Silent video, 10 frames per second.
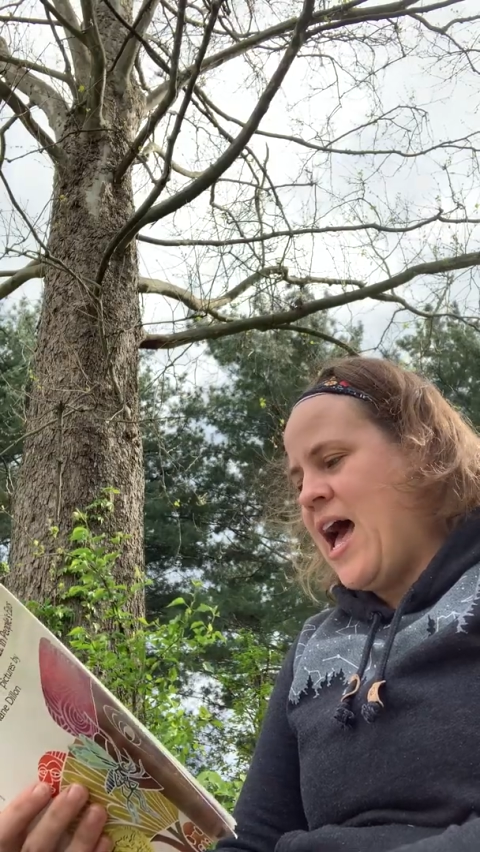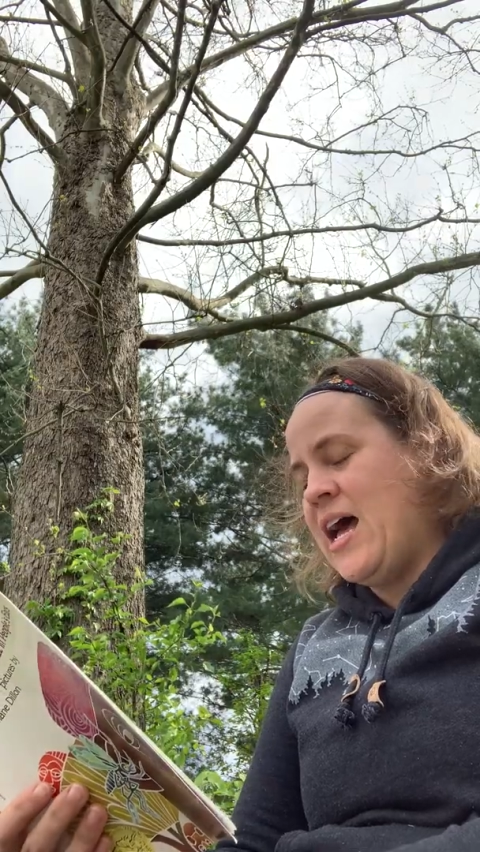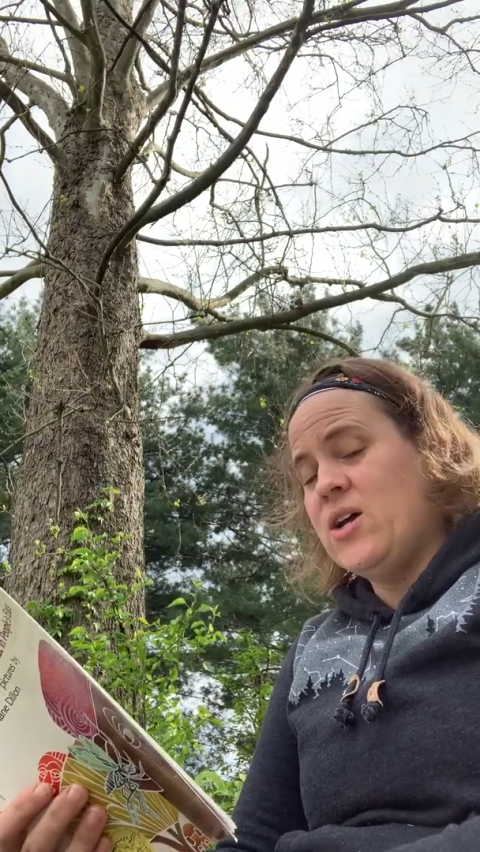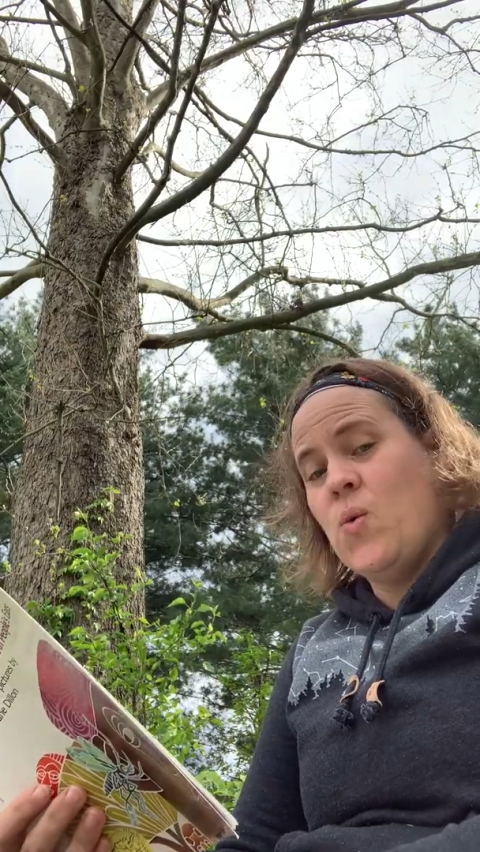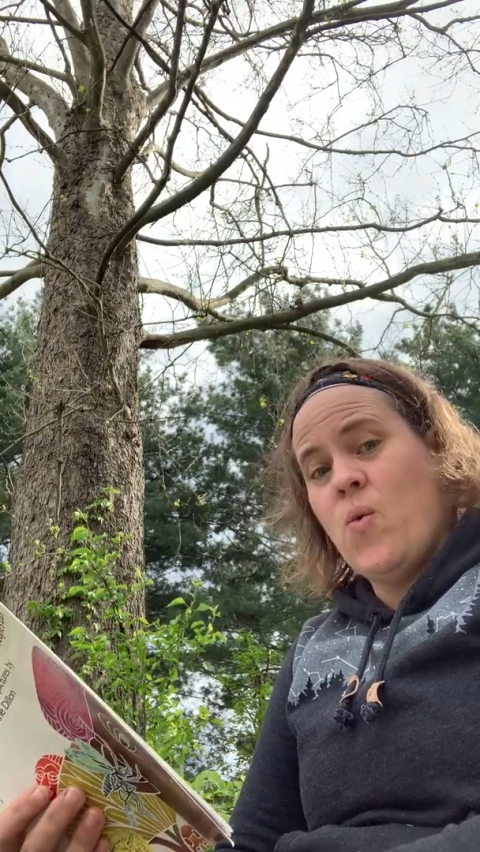
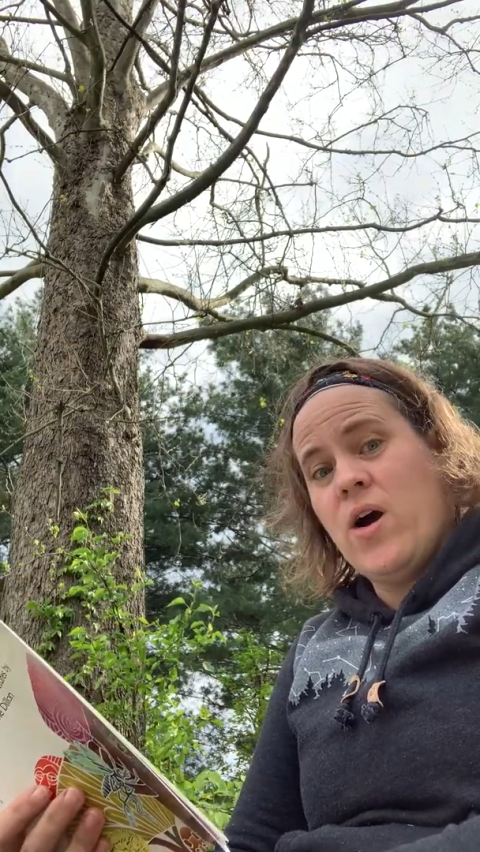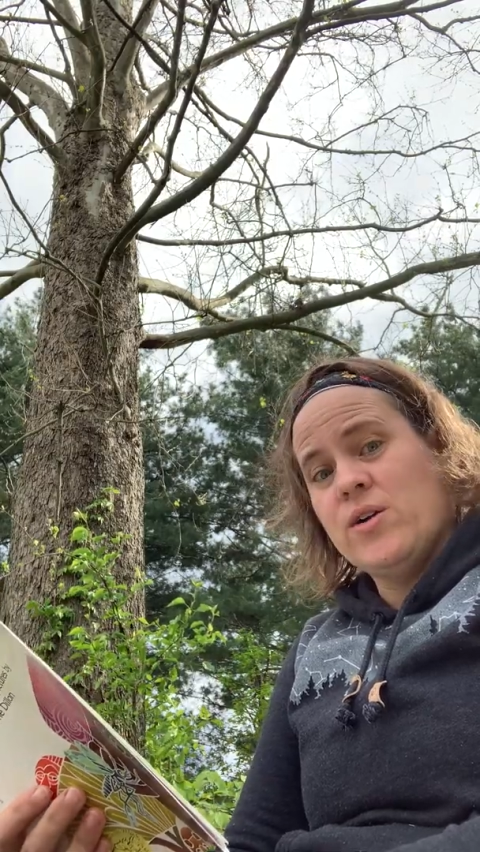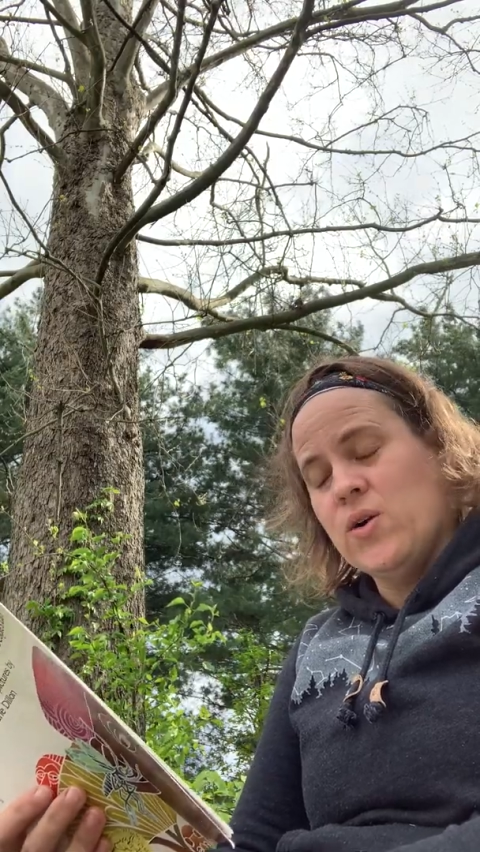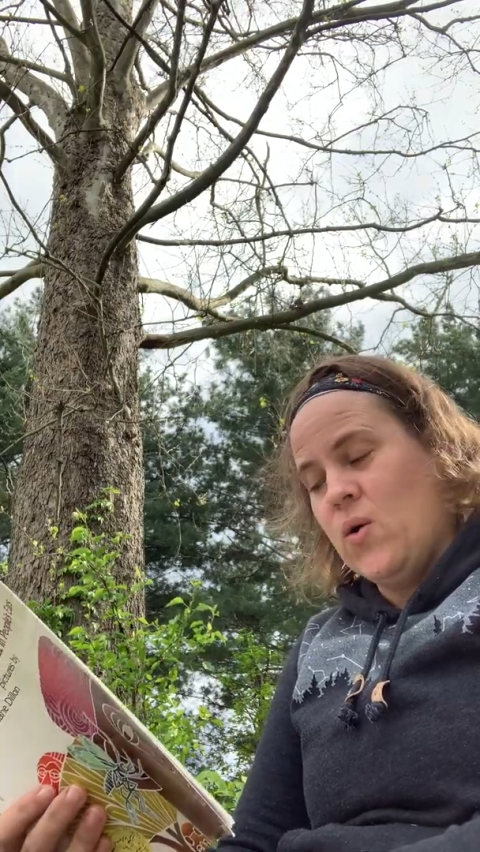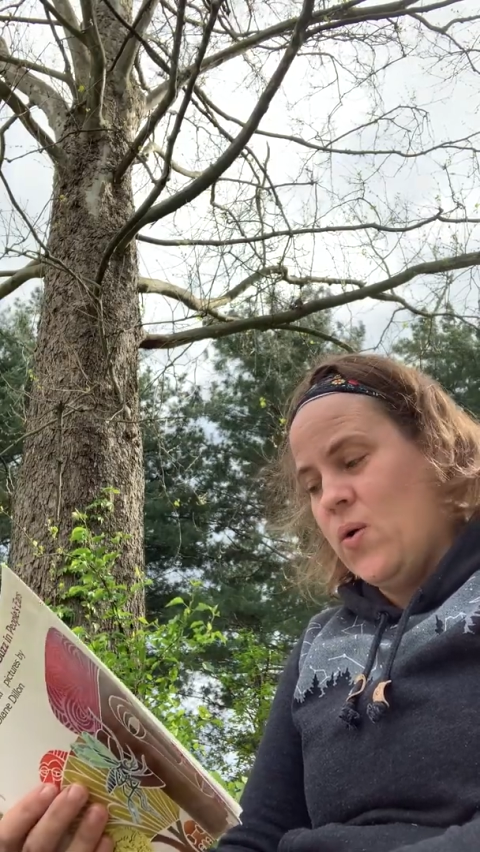at a
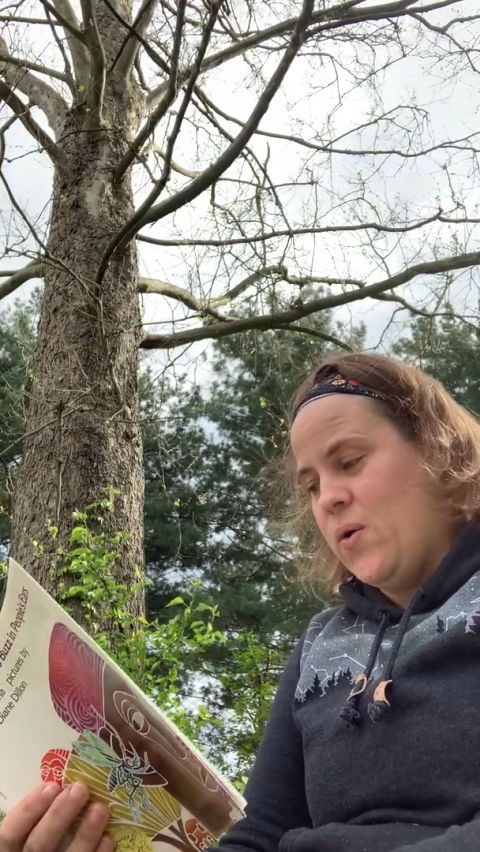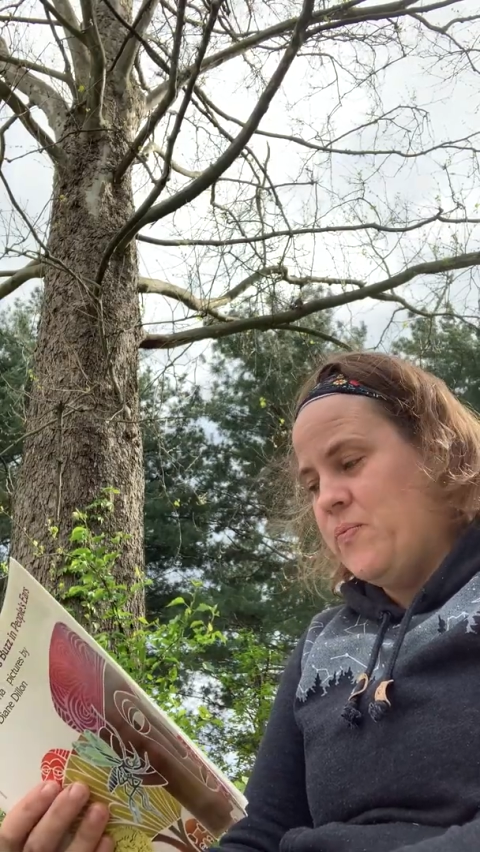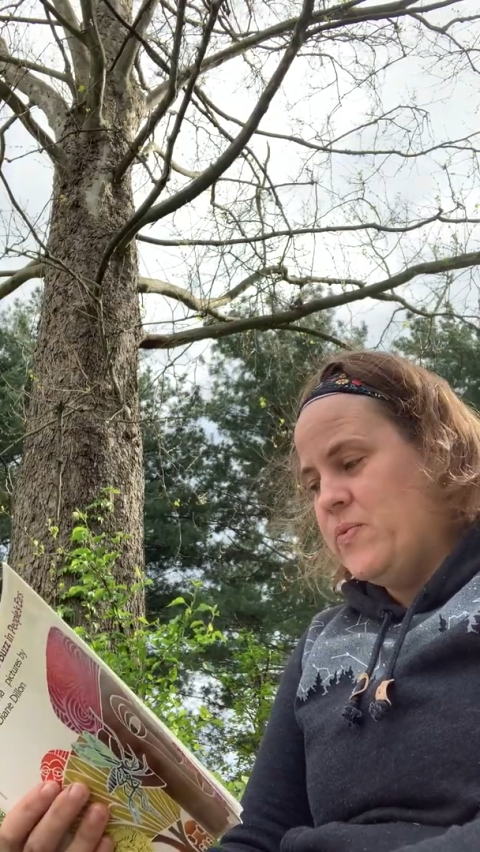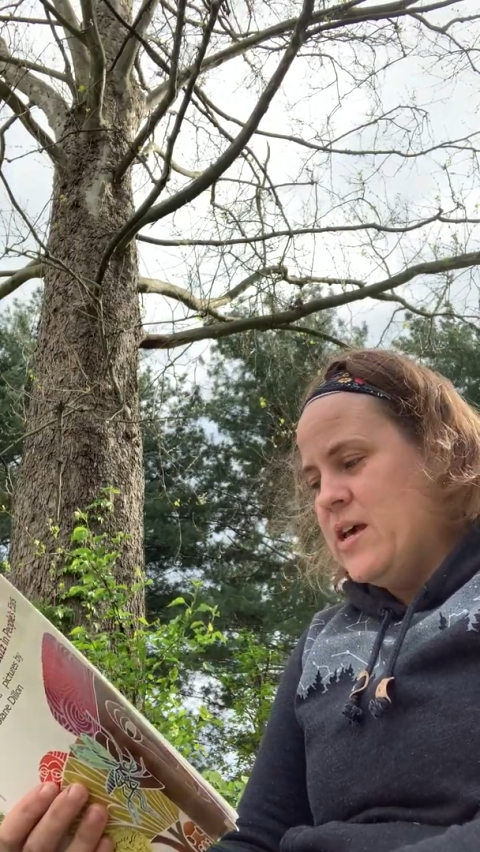water hole.